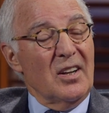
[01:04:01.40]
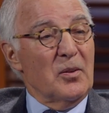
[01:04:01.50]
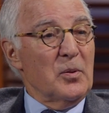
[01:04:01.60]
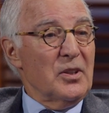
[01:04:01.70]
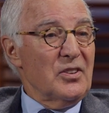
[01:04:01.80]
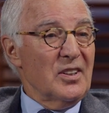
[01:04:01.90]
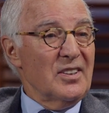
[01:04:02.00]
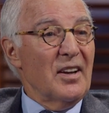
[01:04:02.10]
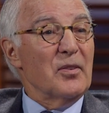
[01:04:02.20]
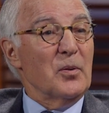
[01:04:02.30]
uh, with uh,
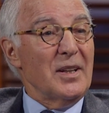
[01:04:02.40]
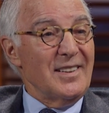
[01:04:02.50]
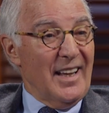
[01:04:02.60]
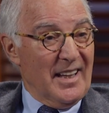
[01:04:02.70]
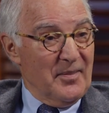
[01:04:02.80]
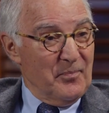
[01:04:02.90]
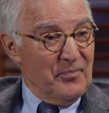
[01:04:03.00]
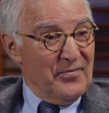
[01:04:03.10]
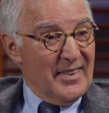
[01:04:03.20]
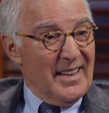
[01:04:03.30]
Navarrete.
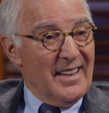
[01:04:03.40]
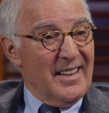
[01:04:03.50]
Yeah